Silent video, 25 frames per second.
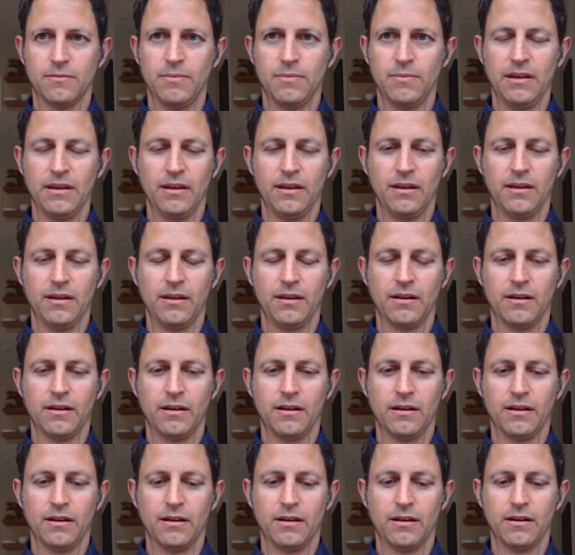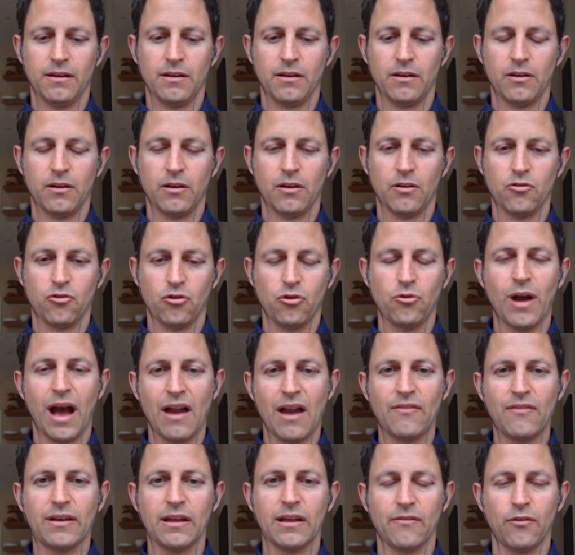be a true
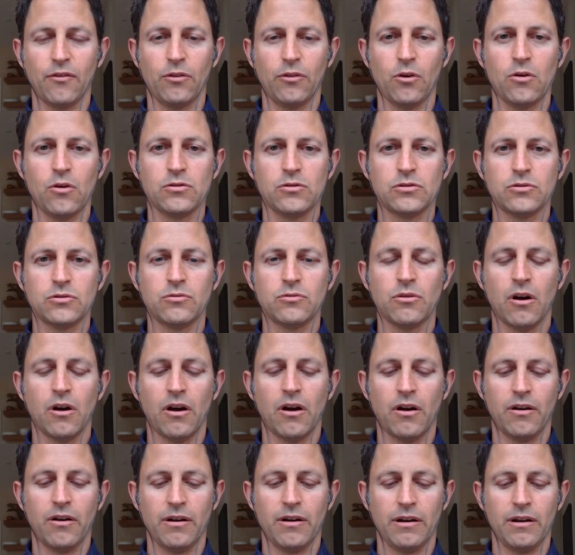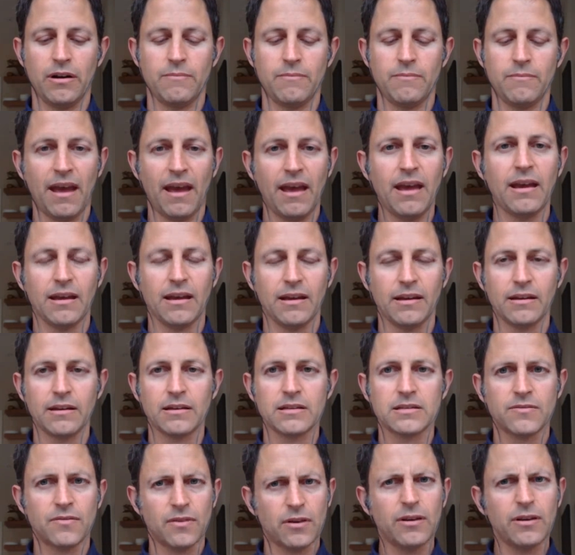advocate for those who are in pain
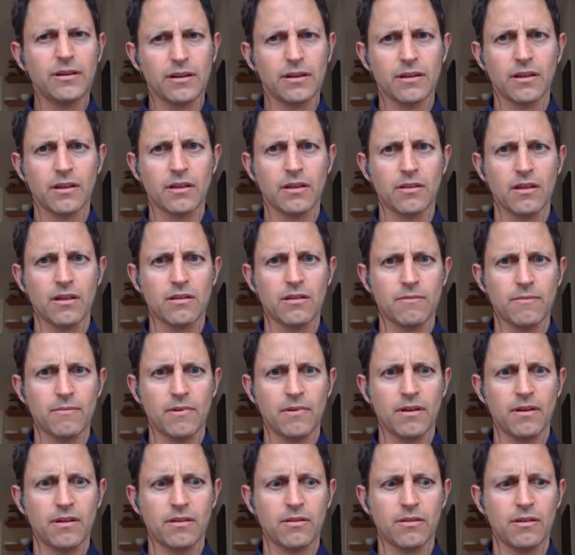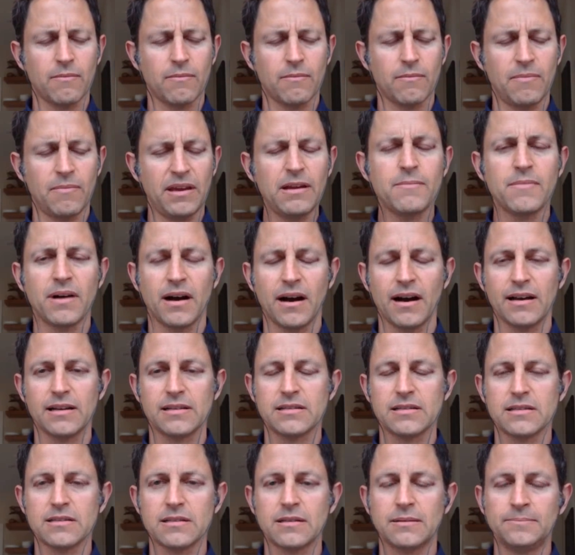is
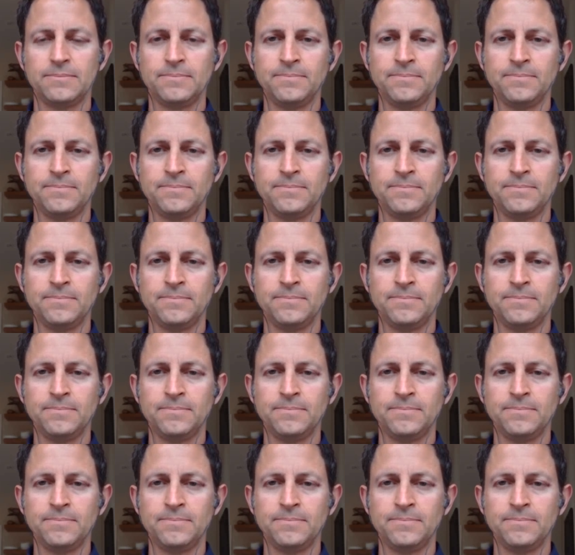minimized.